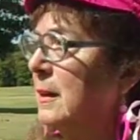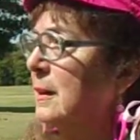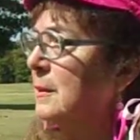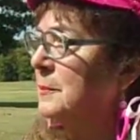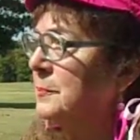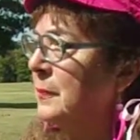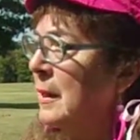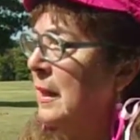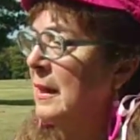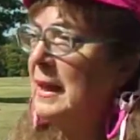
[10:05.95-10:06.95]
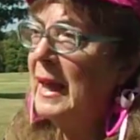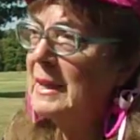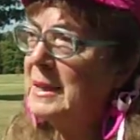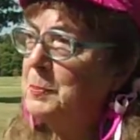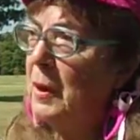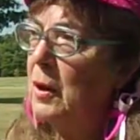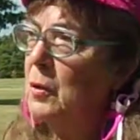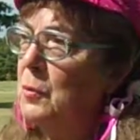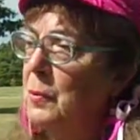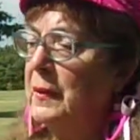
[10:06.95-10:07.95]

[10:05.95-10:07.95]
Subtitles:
an expo